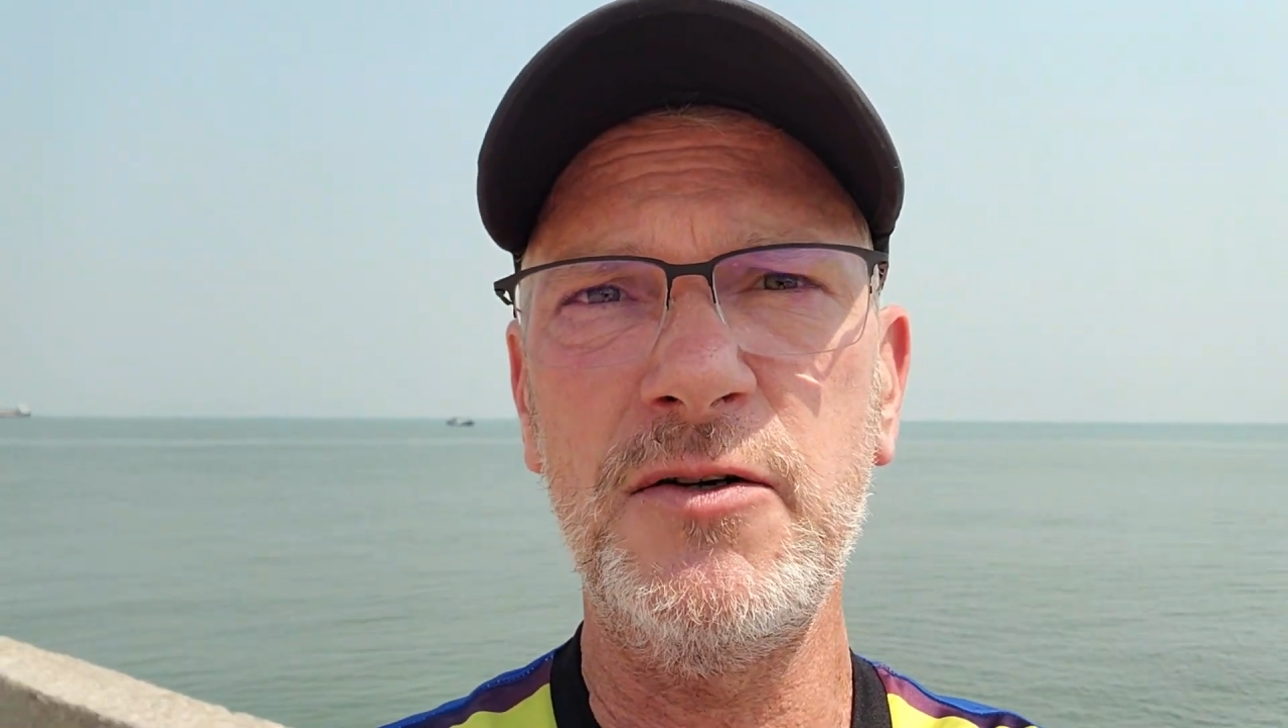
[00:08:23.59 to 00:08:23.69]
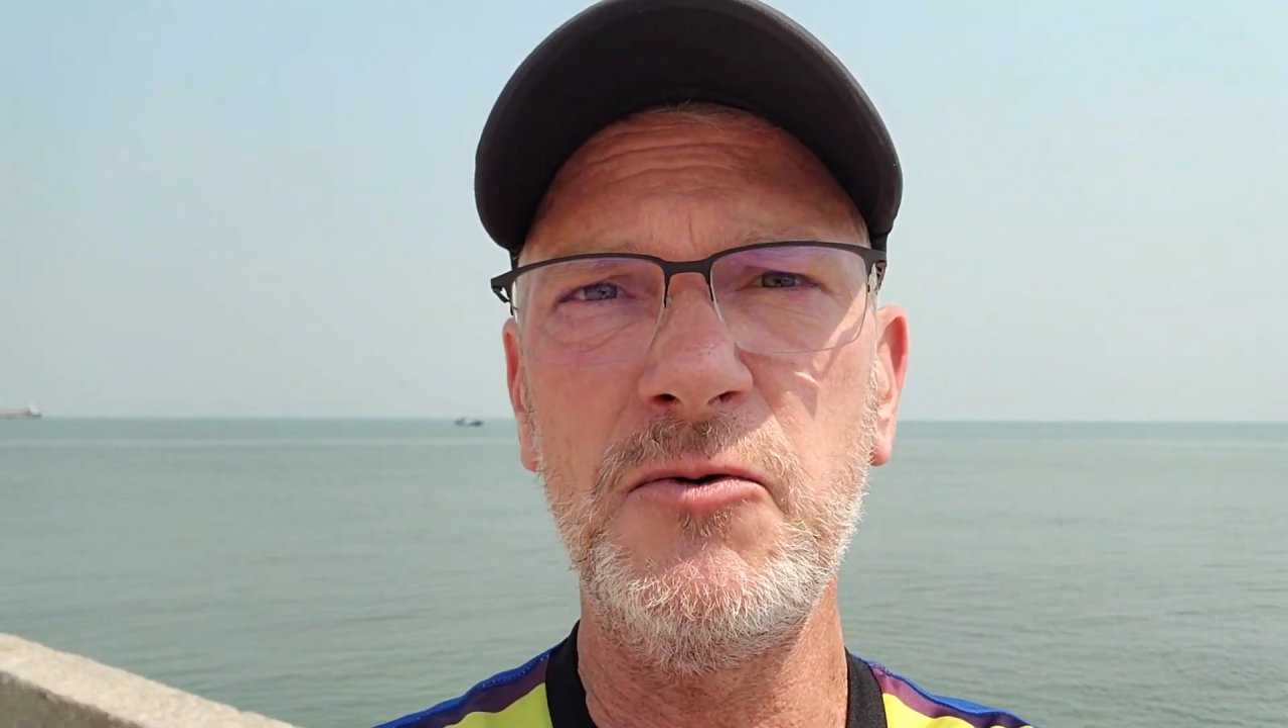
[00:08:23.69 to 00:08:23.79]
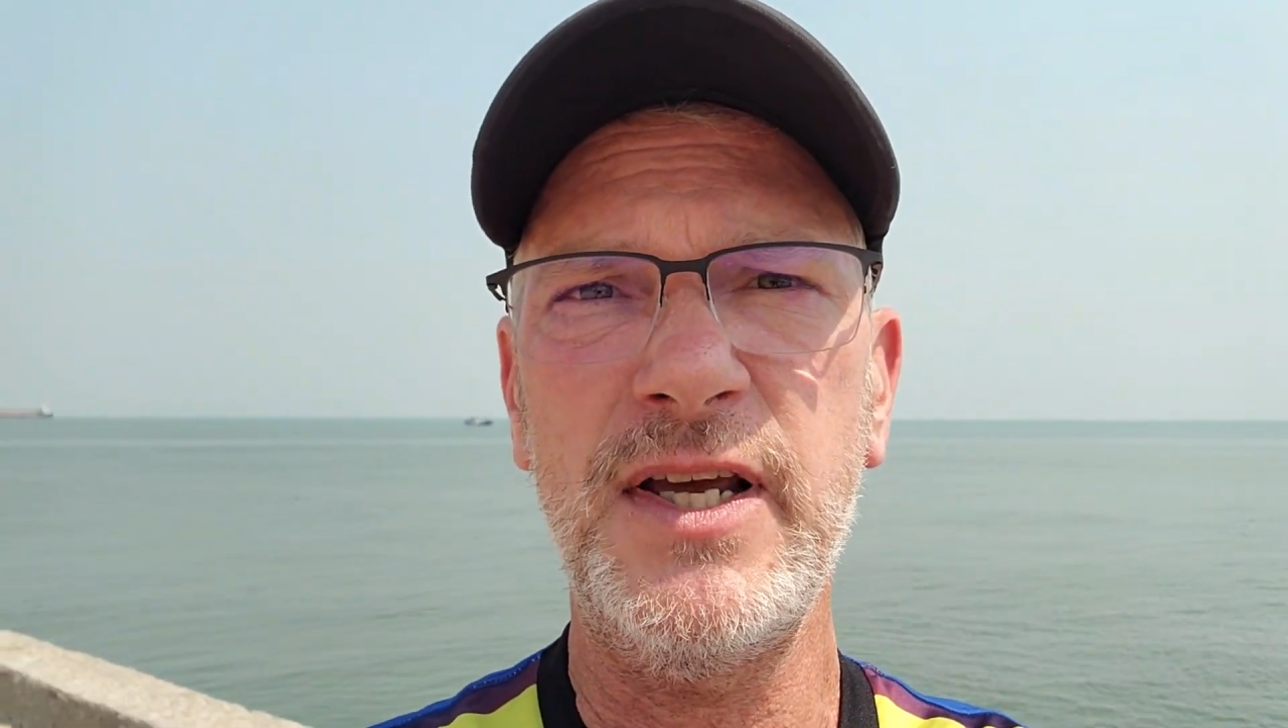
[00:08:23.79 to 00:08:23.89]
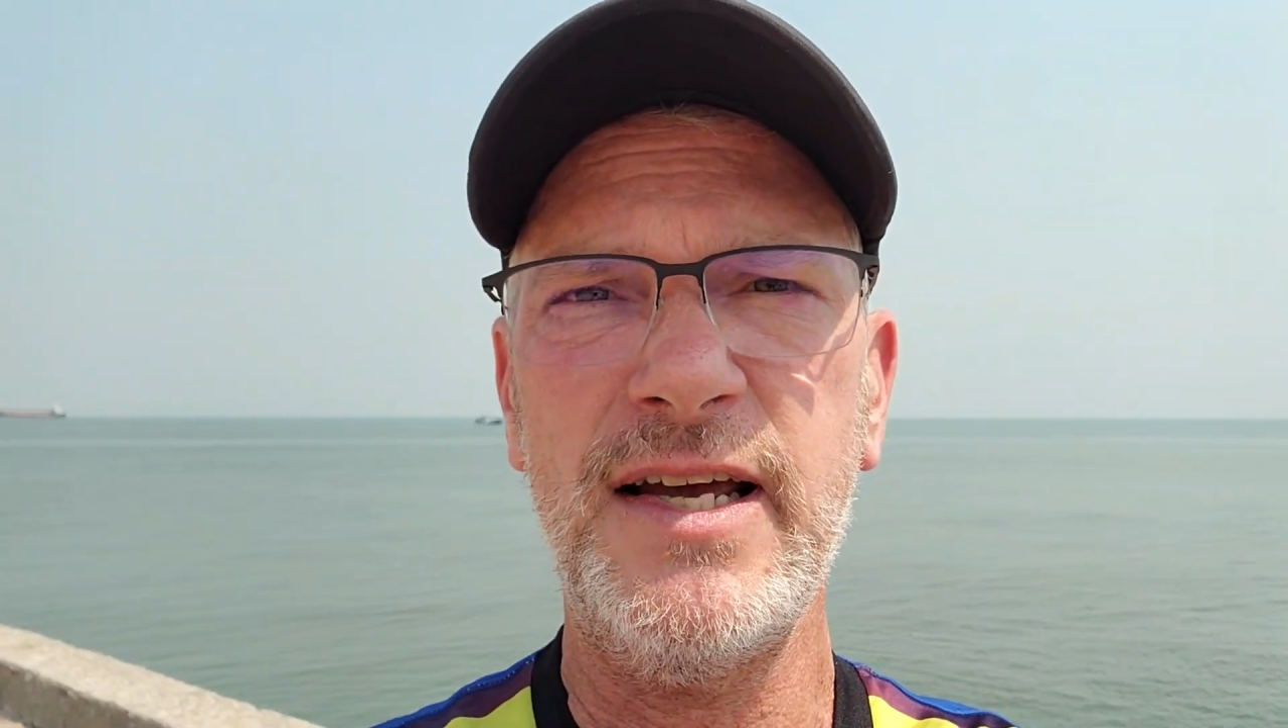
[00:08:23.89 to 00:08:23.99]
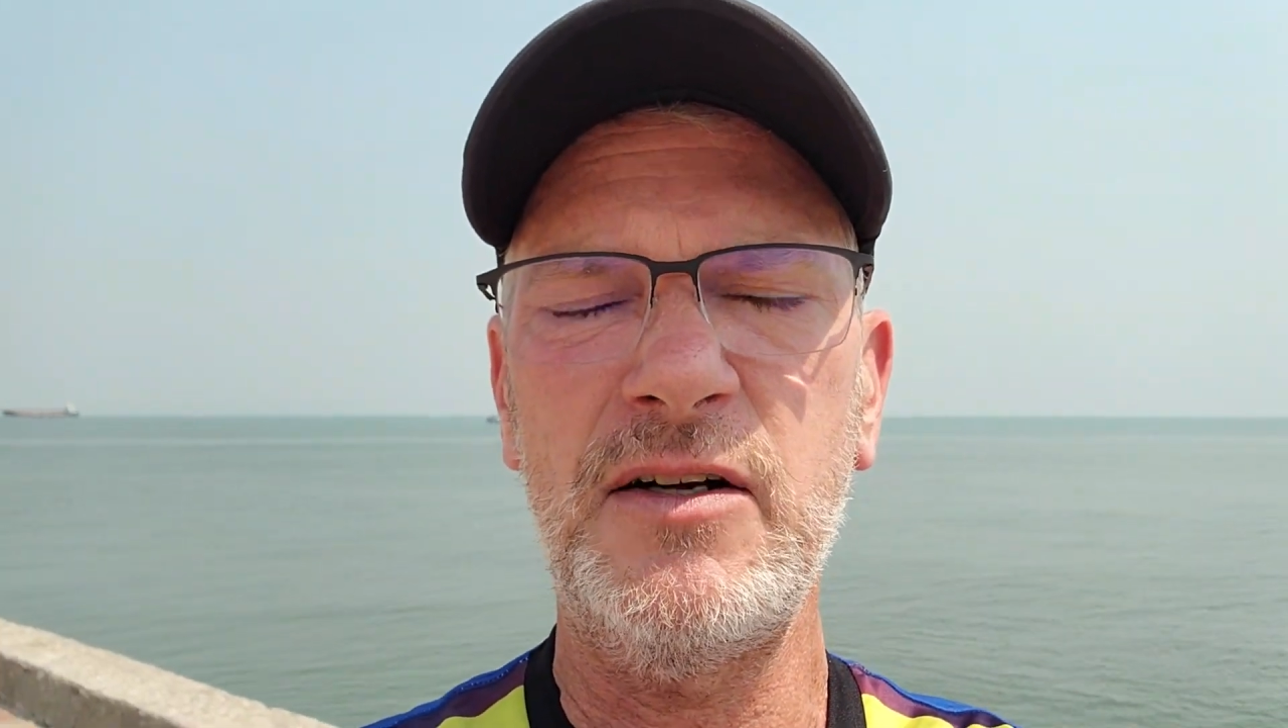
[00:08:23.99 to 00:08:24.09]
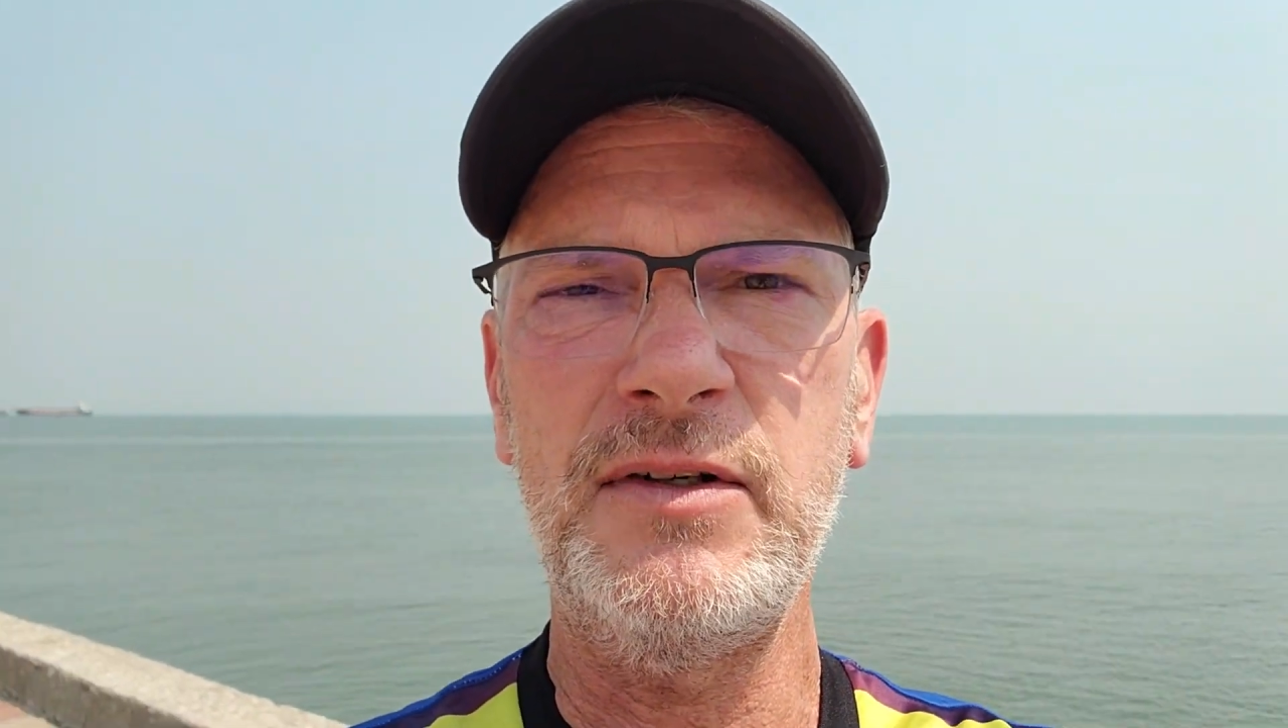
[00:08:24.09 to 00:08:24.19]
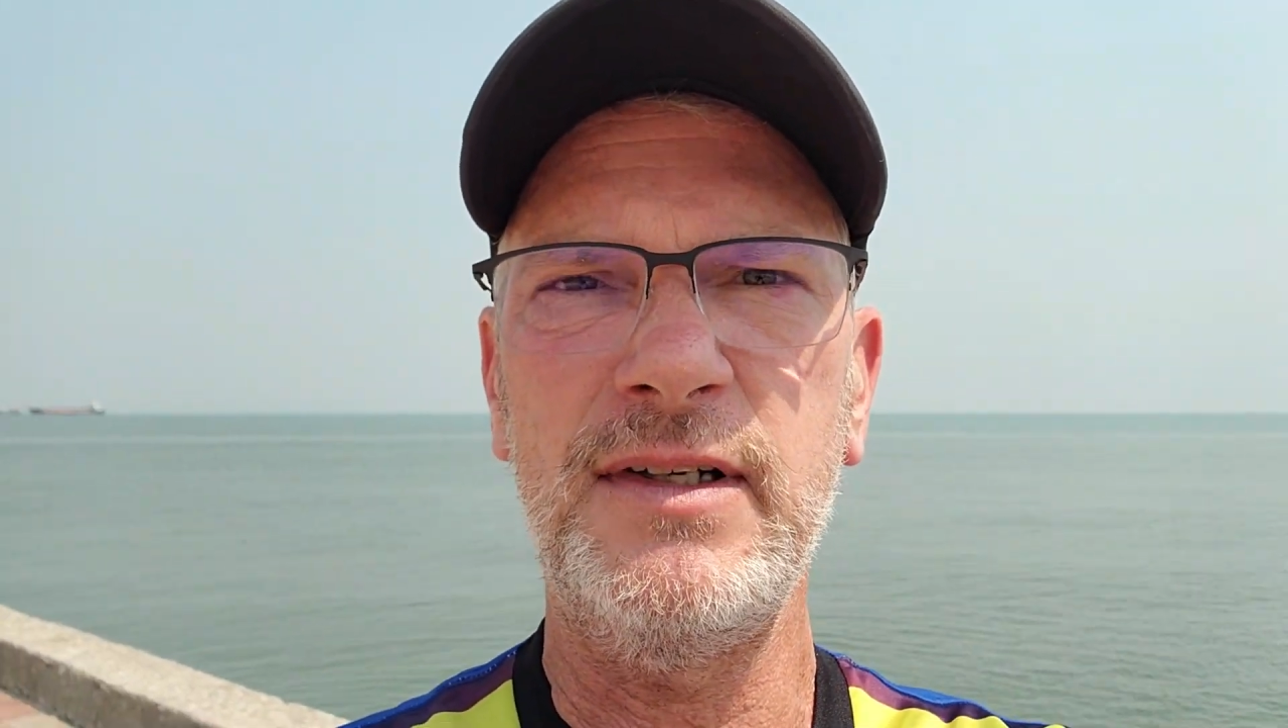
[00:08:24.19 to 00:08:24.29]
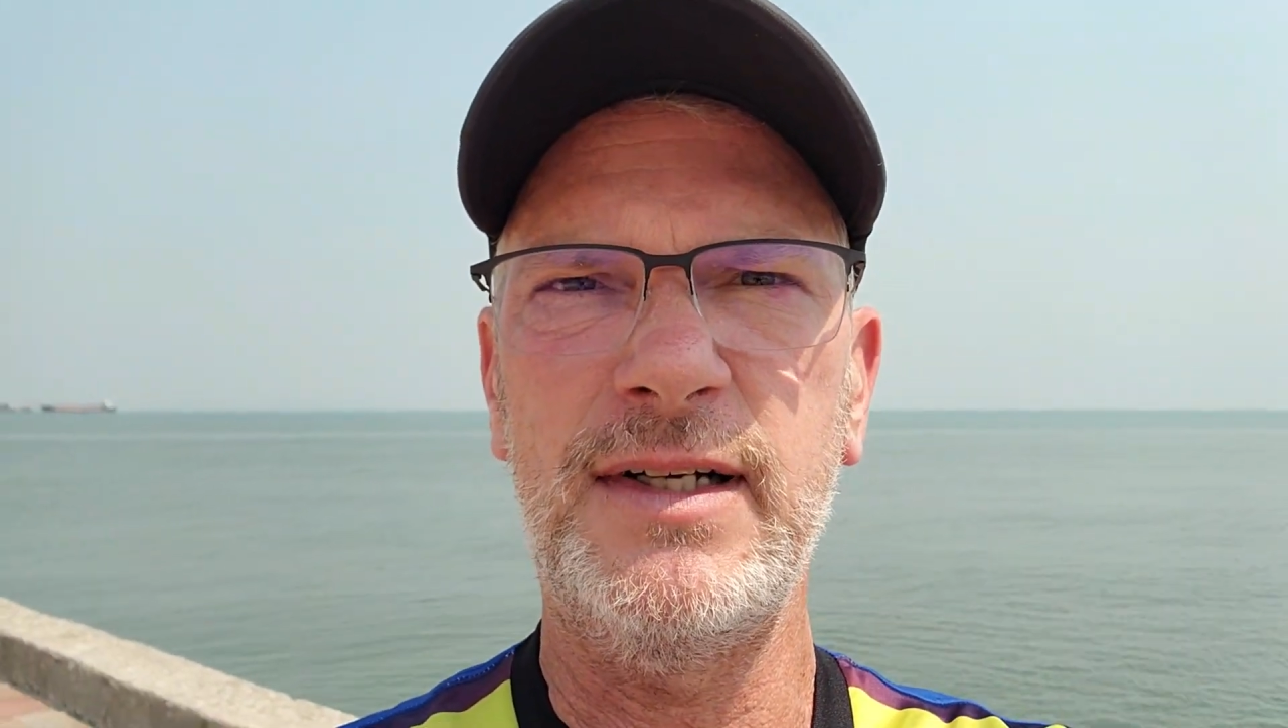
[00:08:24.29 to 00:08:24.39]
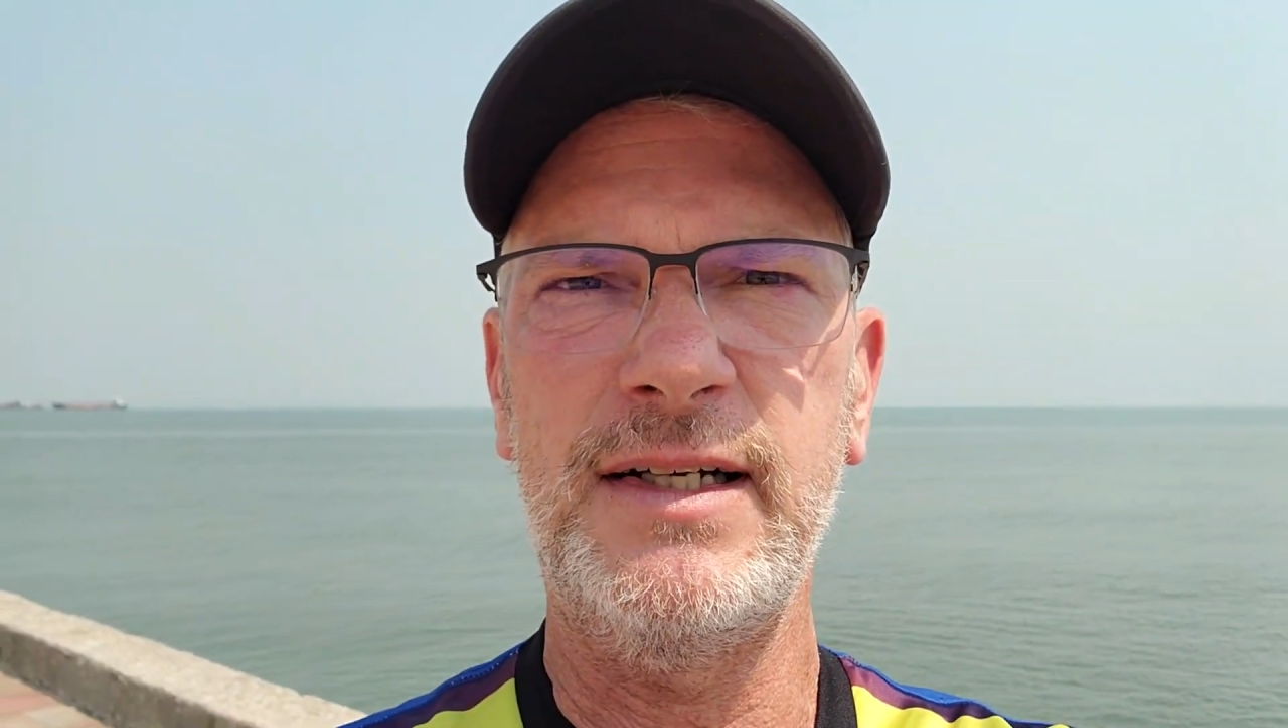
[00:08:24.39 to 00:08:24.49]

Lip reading: new town